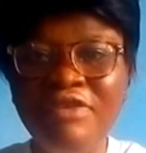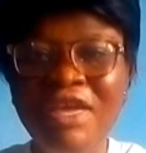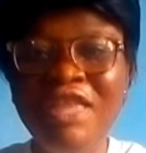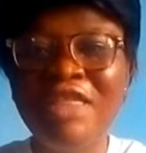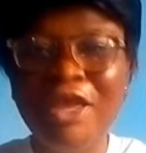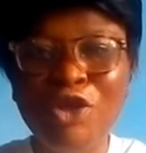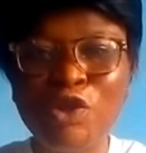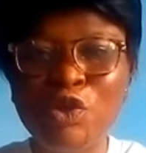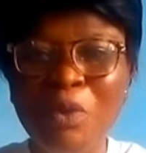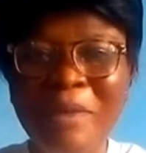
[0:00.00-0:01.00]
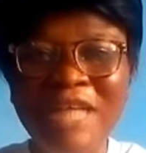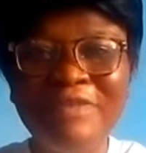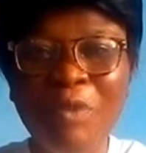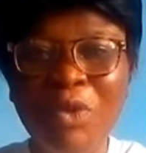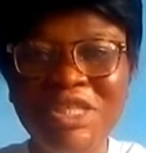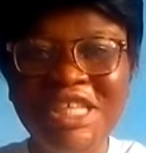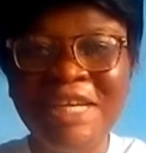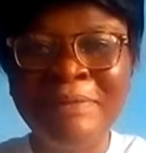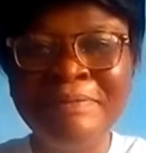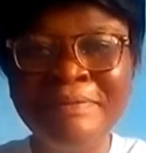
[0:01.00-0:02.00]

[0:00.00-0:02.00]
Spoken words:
Thank you so much for watching.